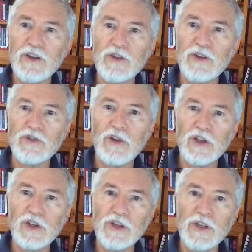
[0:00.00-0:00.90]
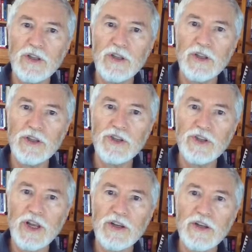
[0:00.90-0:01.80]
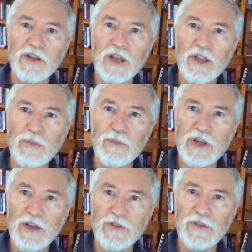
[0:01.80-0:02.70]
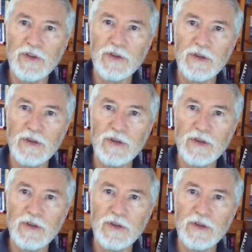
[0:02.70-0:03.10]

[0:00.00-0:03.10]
in astrology. The Ascendant and the Midheaven.